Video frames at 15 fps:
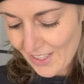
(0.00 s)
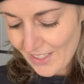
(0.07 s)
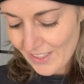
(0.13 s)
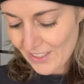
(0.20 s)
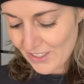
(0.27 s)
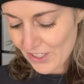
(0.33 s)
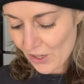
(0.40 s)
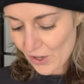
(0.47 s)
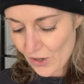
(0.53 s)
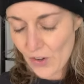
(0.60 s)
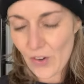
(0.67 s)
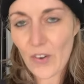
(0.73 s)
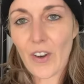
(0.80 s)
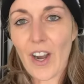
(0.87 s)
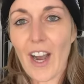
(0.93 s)

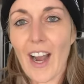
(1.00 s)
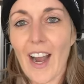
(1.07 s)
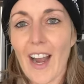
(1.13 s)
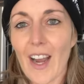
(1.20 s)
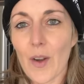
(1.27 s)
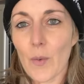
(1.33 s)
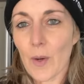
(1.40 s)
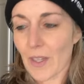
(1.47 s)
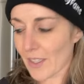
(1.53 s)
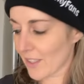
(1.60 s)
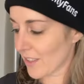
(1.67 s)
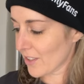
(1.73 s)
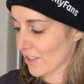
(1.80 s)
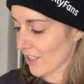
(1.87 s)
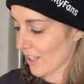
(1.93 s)
So I wanted
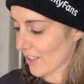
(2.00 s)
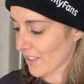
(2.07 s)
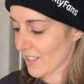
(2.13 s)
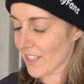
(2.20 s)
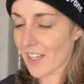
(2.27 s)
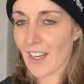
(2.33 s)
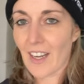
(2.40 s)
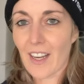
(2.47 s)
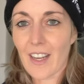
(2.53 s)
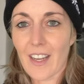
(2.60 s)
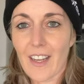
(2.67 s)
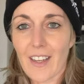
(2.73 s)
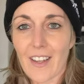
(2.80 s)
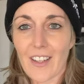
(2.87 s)
to share today